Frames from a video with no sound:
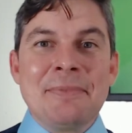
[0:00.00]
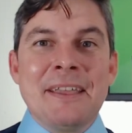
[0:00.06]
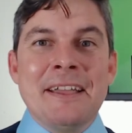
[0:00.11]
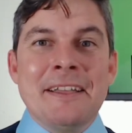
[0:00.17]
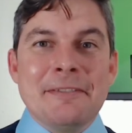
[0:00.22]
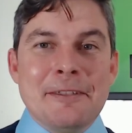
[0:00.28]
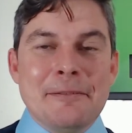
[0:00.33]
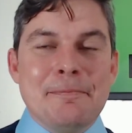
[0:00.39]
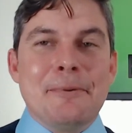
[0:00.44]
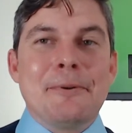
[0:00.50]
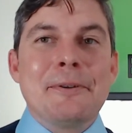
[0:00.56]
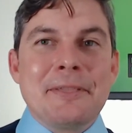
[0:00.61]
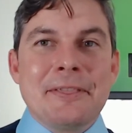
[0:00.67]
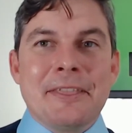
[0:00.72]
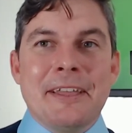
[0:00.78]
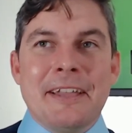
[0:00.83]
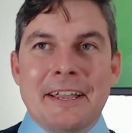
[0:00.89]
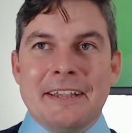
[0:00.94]
The important
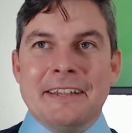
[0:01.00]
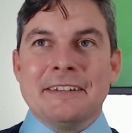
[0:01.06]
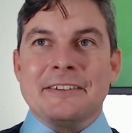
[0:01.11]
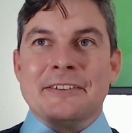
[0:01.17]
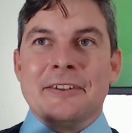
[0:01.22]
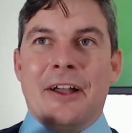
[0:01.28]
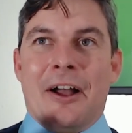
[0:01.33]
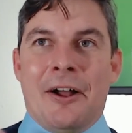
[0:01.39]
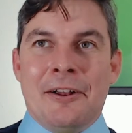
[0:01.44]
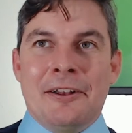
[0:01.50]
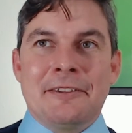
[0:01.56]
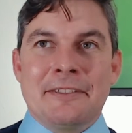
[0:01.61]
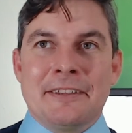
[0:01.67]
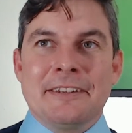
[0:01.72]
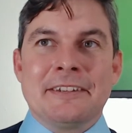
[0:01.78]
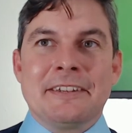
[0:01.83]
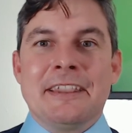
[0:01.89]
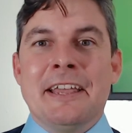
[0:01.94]
thing is all of
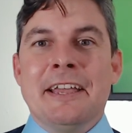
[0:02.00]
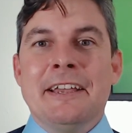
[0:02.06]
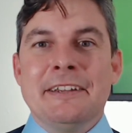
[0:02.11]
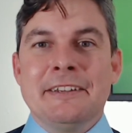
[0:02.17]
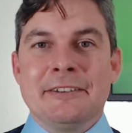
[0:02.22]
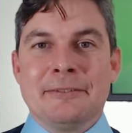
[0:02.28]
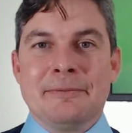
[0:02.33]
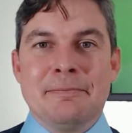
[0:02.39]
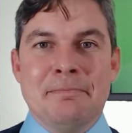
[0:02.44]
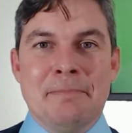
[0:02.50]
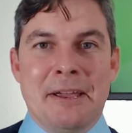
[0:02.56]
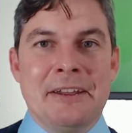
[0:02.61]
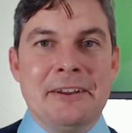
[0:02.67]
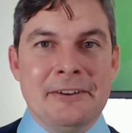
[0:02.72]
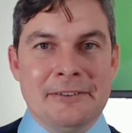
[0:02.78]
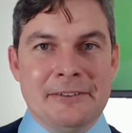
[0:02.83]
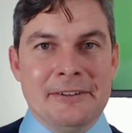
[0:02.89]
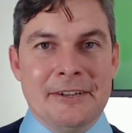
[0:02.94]
these things
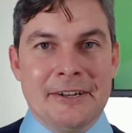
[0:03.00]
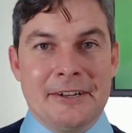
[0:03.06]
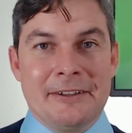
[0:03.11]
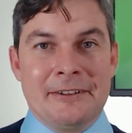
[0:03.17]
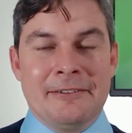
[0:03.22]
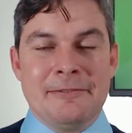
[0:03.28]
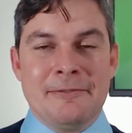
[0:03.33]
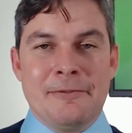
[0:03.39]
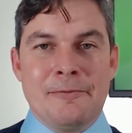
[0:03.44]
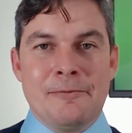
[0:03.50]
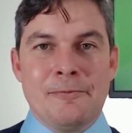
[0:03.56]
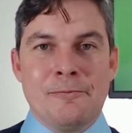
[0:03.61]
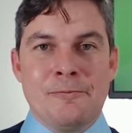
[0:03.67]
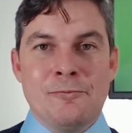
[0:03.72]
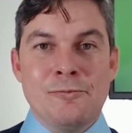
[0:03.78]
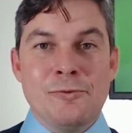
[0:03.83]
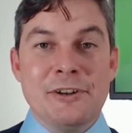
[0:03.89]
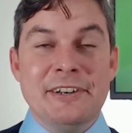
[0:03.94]
make you look
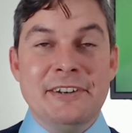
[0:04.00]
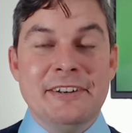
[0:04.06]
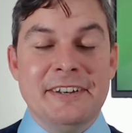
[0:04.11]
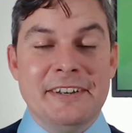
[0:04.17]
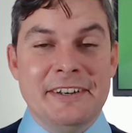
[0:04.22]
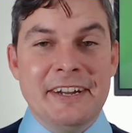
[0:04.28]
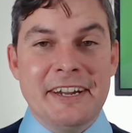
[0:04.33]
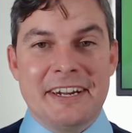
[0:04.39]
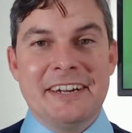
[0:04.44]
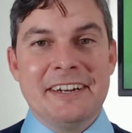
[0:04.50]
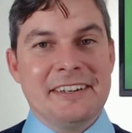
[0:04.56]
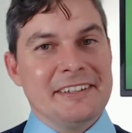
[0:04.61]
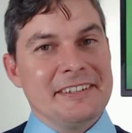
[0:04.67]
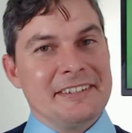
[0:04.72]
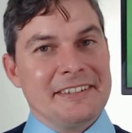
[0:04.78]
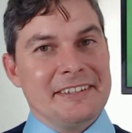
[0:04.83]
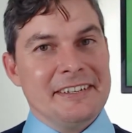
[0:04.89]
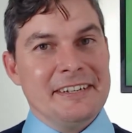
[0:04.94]

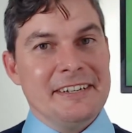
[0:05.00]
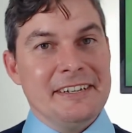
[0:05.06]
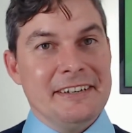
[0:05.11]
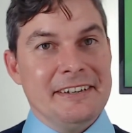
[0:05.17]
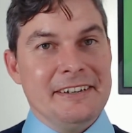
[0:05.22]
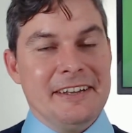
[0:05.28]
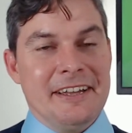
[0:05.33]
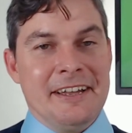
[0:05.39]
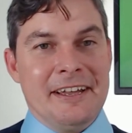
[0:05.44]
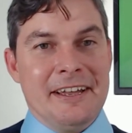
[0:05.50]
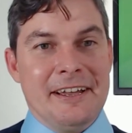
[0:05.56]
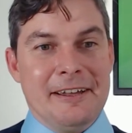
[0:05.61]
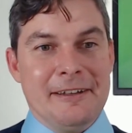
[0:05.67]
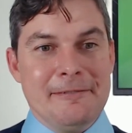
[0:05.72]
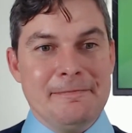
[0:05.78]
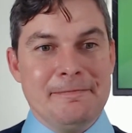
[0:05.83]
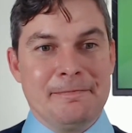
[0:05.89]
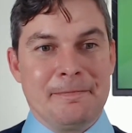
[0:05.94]
ridiculously,
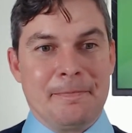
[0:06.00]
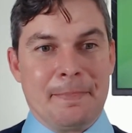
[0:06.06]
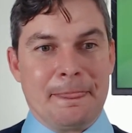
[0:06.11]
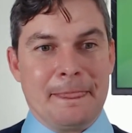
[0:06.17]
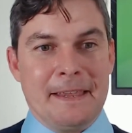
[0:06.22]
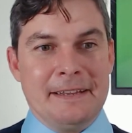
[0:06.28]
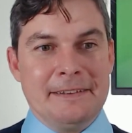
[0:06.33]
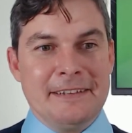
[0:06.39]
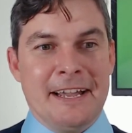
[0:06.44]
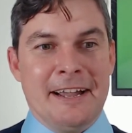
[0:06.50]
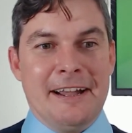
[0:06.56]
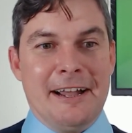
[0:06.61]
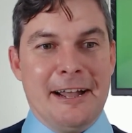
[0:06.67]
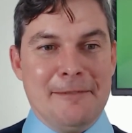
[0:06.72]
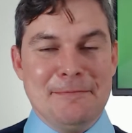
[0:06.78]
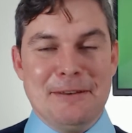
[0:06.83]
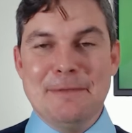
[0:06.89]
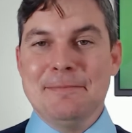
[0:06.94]
not
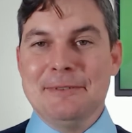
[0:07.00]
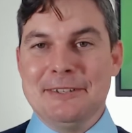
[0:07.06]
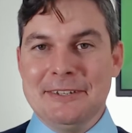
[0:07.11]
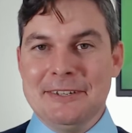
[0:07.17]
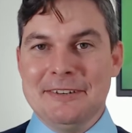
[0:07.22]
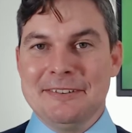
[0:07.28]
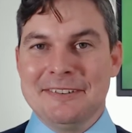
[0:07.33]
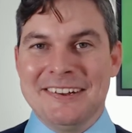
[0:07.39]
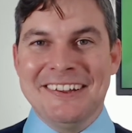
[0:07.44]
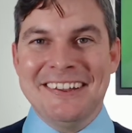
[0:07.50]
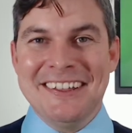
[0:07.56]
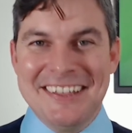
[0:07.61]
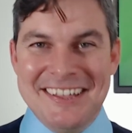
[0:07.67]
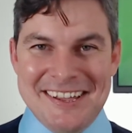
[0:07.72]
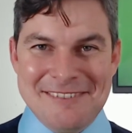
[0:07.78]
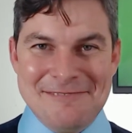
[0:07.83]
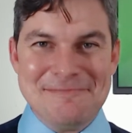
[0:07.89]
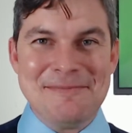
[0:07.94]
omnipotent,
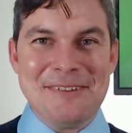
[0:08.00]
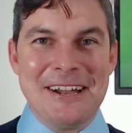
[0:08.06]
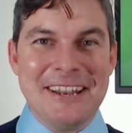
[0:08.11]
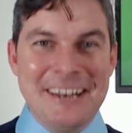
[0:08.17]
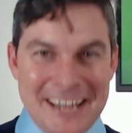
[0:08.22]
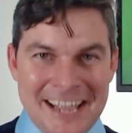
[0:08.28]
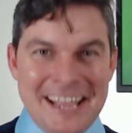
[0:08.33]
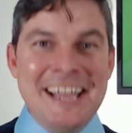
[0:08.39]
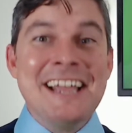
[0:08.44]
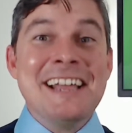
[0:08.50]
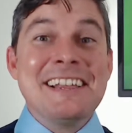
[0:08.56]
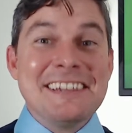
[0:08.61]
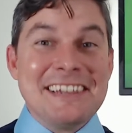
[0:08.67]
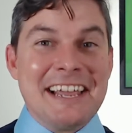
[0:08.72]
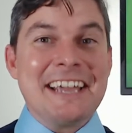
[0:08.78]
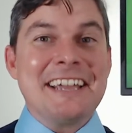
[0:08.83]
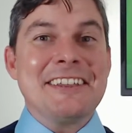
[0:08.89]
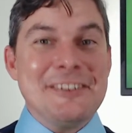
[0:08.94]
but
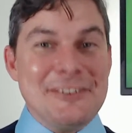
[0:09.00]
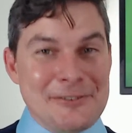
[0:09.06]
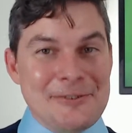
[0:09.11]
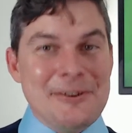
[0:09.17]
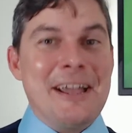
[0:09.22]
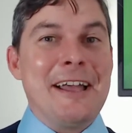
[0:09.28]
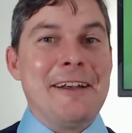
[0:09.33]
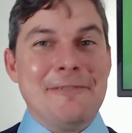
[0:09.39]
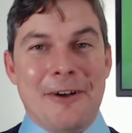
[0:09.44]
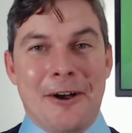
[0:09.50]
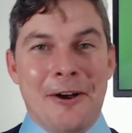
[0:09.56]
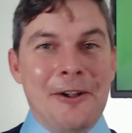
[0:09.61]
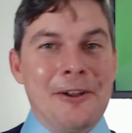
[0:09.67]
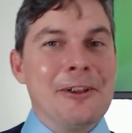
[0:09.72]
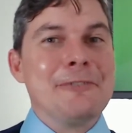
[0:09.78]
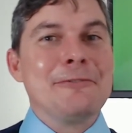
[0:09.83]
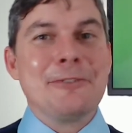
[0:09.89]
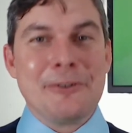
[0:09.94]
like you have
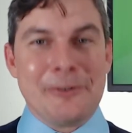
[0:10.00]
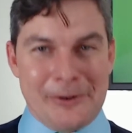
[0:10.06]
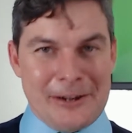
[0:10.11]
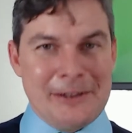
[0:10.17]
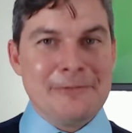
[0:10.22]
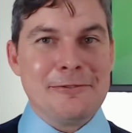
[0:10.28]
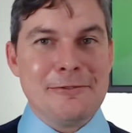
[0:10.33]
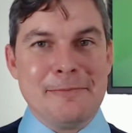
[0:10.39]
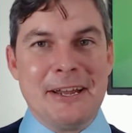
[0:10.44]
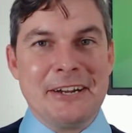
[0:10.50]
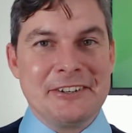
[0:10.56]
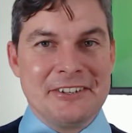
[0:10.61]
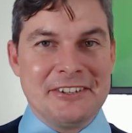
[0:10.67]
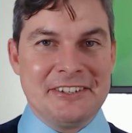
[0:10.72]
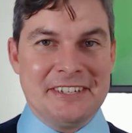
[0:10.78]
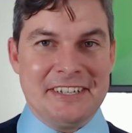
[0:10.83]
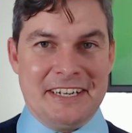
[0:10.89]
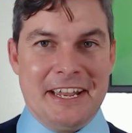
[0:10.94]
all of your
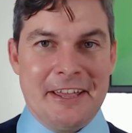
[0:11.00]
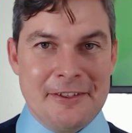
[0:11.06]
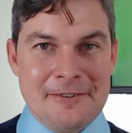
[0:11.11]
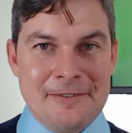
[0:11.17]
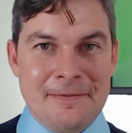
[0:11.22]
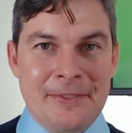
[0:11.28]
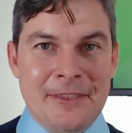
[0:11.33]
information together,